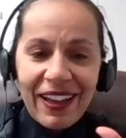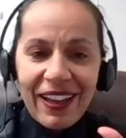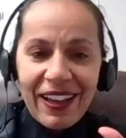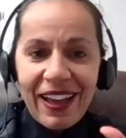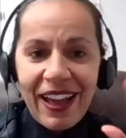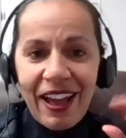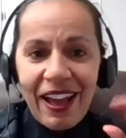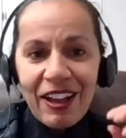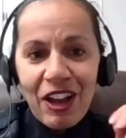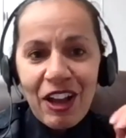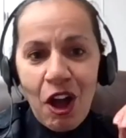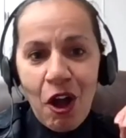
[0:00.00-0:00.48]

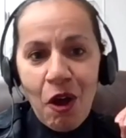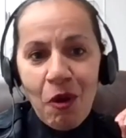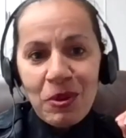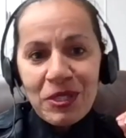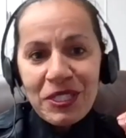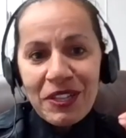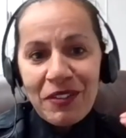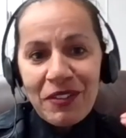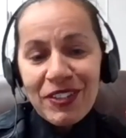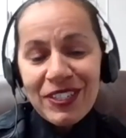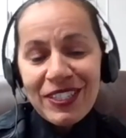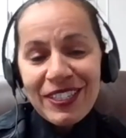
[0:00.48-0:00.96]
I
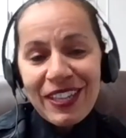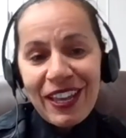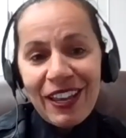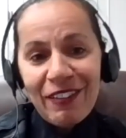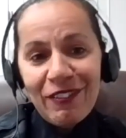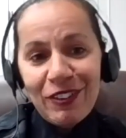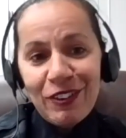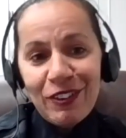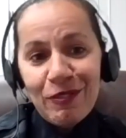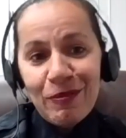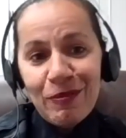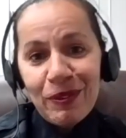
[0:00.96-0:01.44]
always have to say,
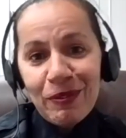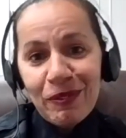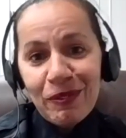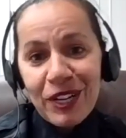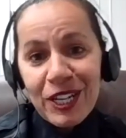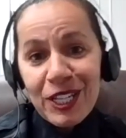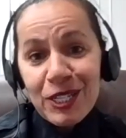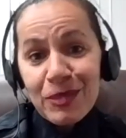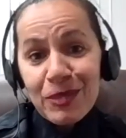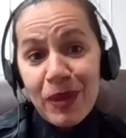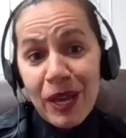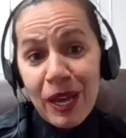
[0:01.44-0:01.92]
if you've been
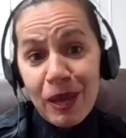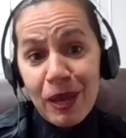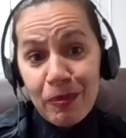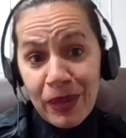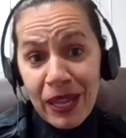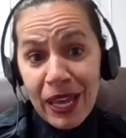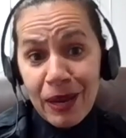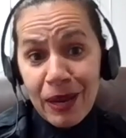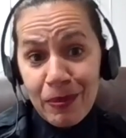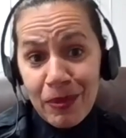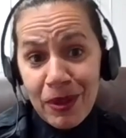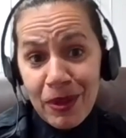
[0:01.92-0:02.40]
raised by a
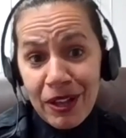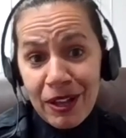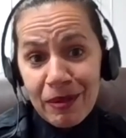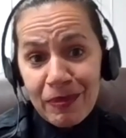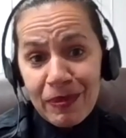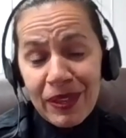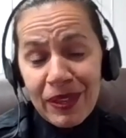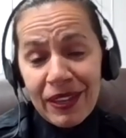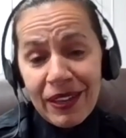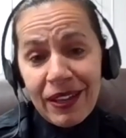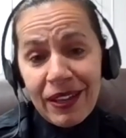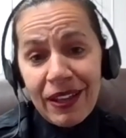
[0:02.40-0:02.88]
Black
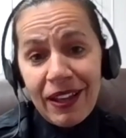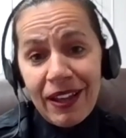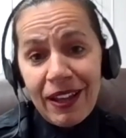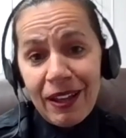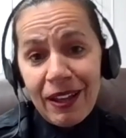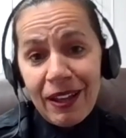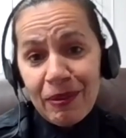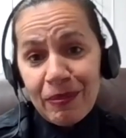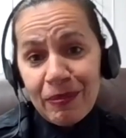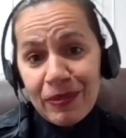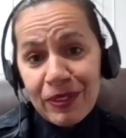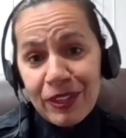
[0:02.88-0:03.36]
mom,
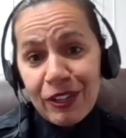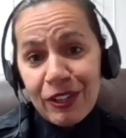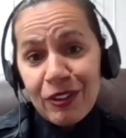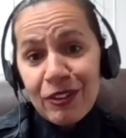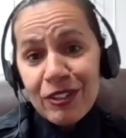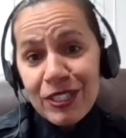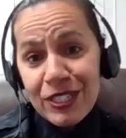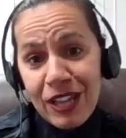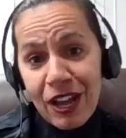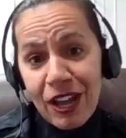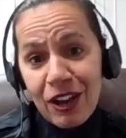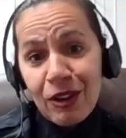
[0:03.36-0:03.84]
there
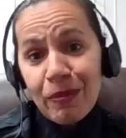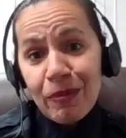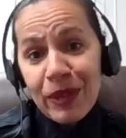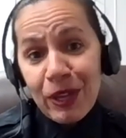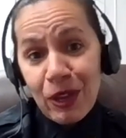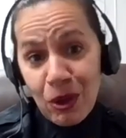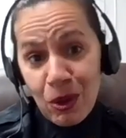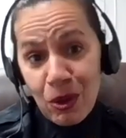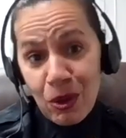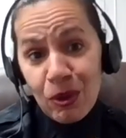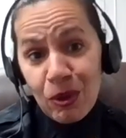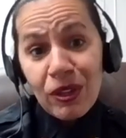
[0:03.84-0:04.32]
is not going to
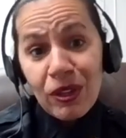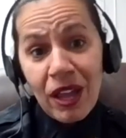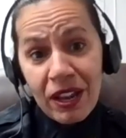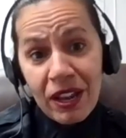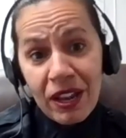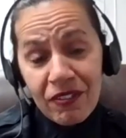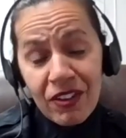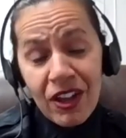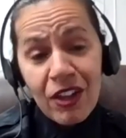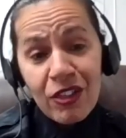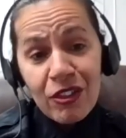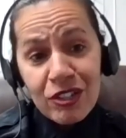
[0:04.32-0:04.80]
be a whole
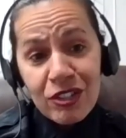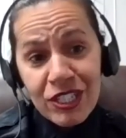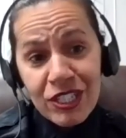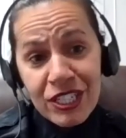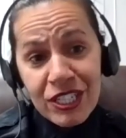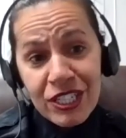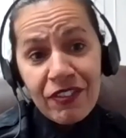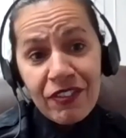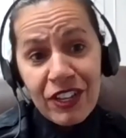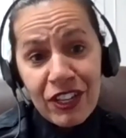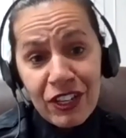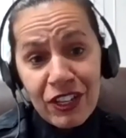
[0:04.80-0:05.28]
lot of other
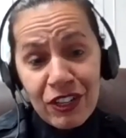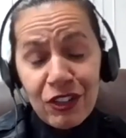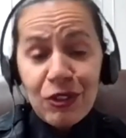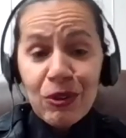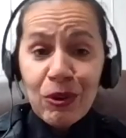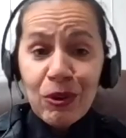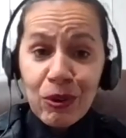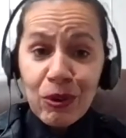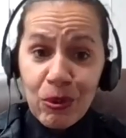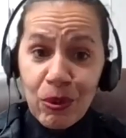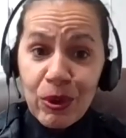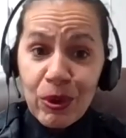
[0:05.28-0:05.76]
stuff that
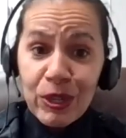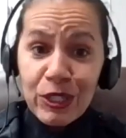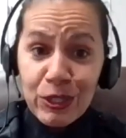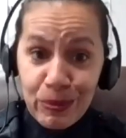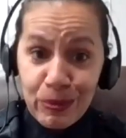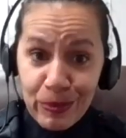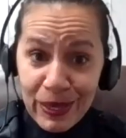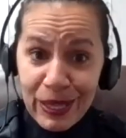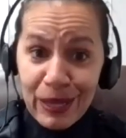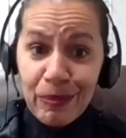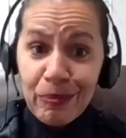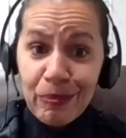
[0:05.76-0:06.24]
you are going
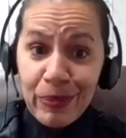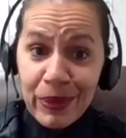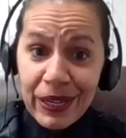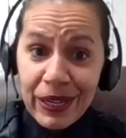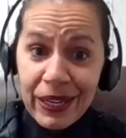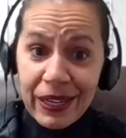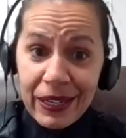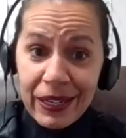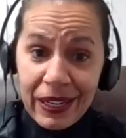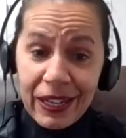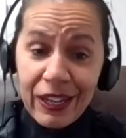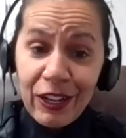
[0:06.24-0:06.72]
to be,
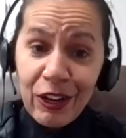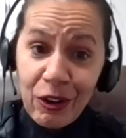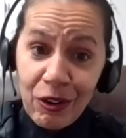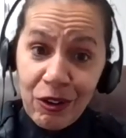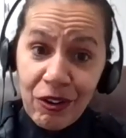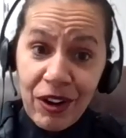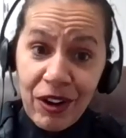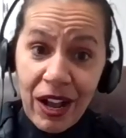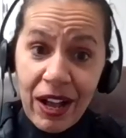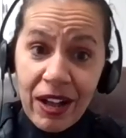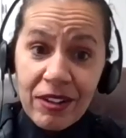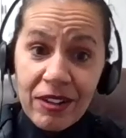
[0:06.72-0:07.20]
but in
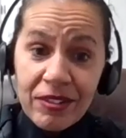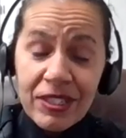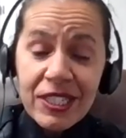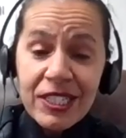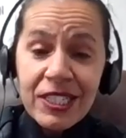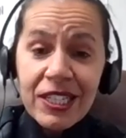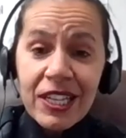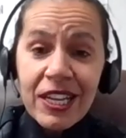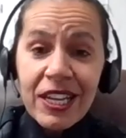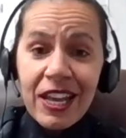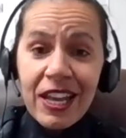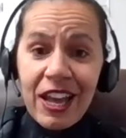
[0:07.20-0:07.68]
her
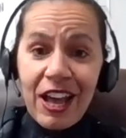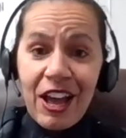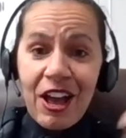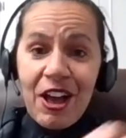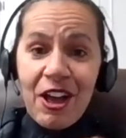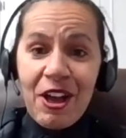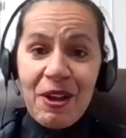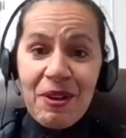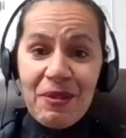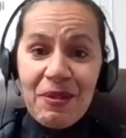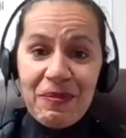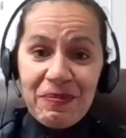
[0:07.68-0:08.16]
house,
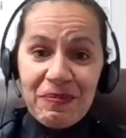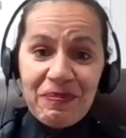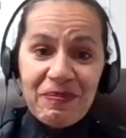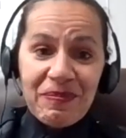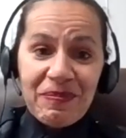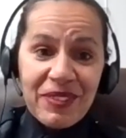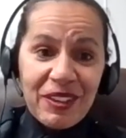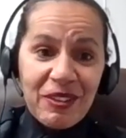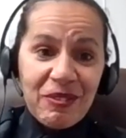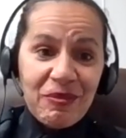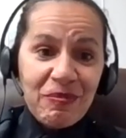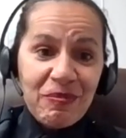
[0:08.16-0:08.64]

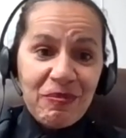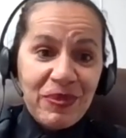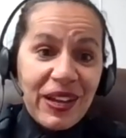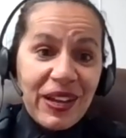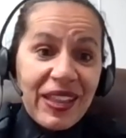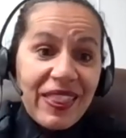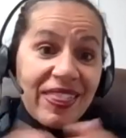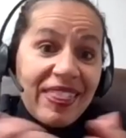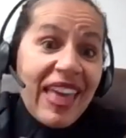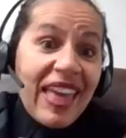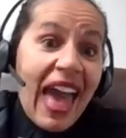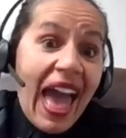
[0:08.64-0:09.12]

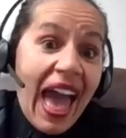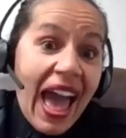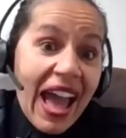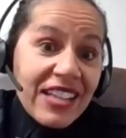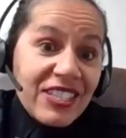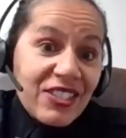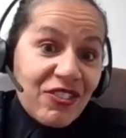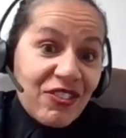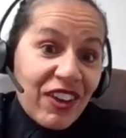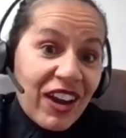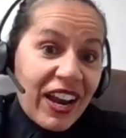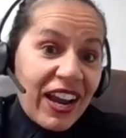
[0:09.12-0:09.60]
but
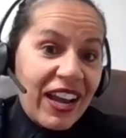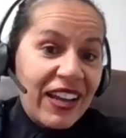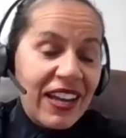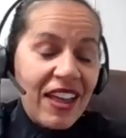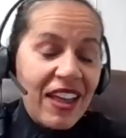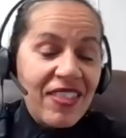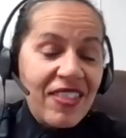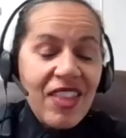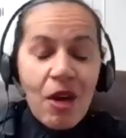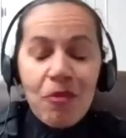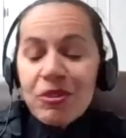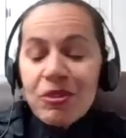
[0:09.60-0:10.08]
that, right?
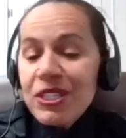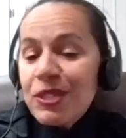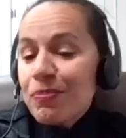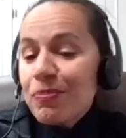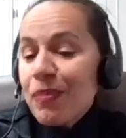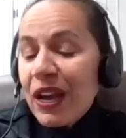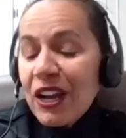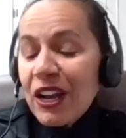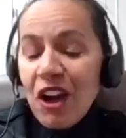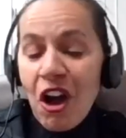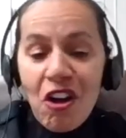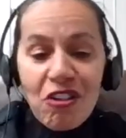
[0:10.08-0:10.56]
And that was
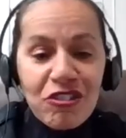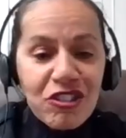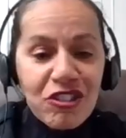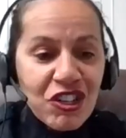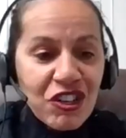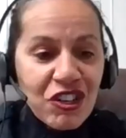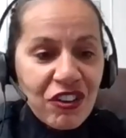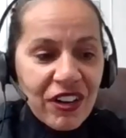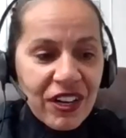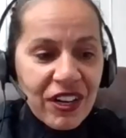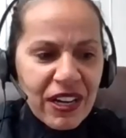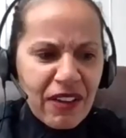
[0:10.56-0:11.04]
my
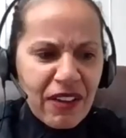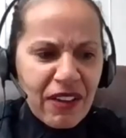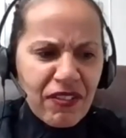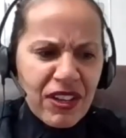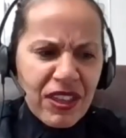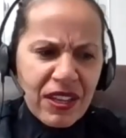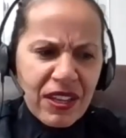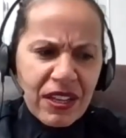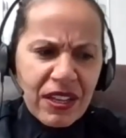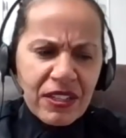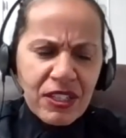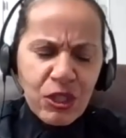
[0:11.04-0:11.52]
culture and
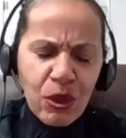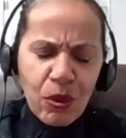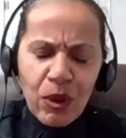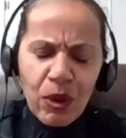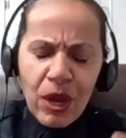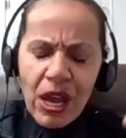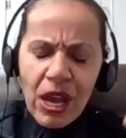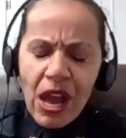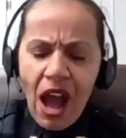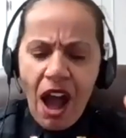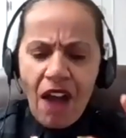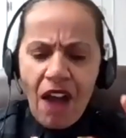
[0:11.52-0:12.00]
everything. So
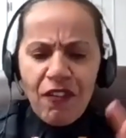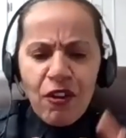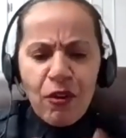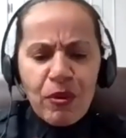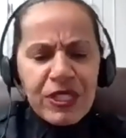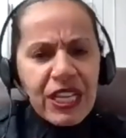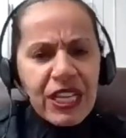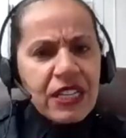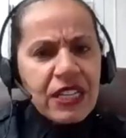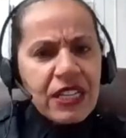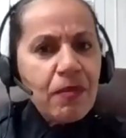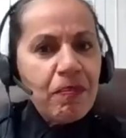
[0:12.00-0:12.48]
I've
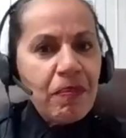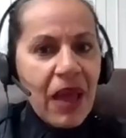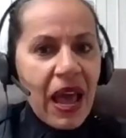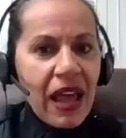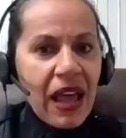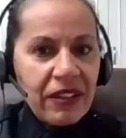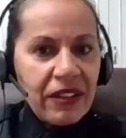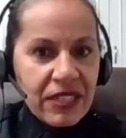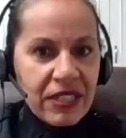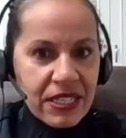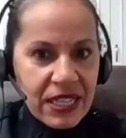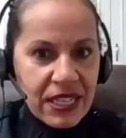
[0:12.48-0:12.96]
always had to
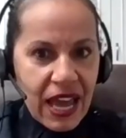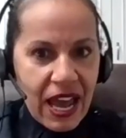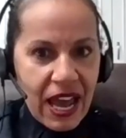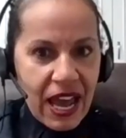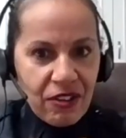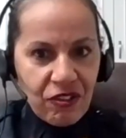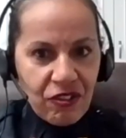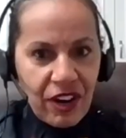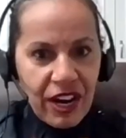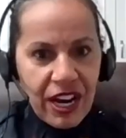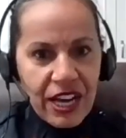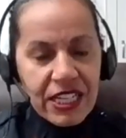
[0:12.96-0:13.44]
balance
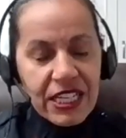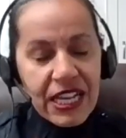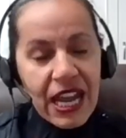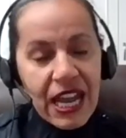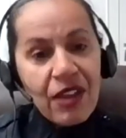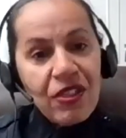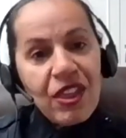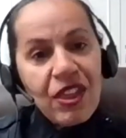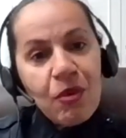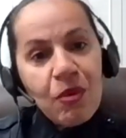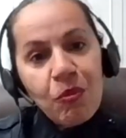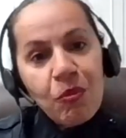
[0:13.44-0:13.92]
that, right?
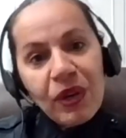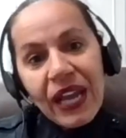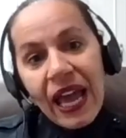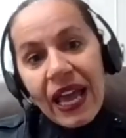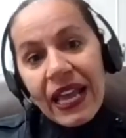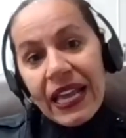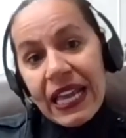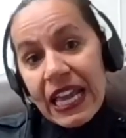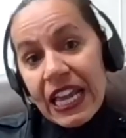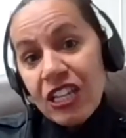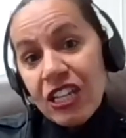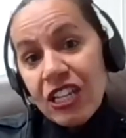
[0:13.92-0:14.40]
And then when
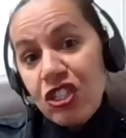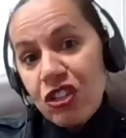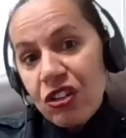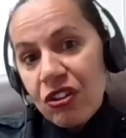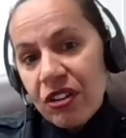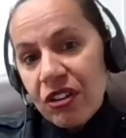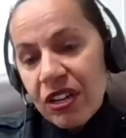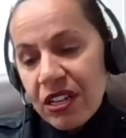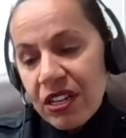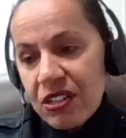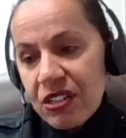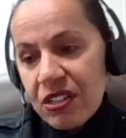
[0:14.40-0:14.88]
I
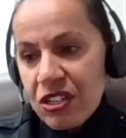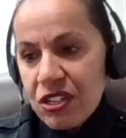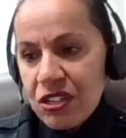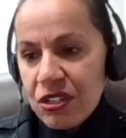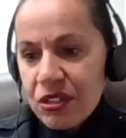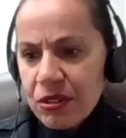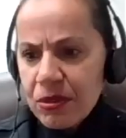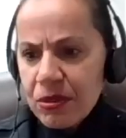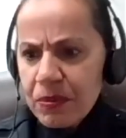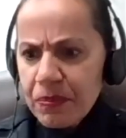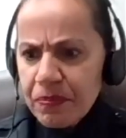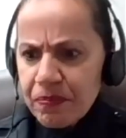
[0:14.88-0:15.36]
entered
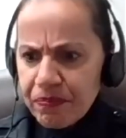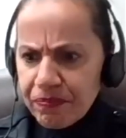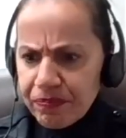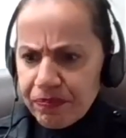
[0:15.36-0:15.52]
into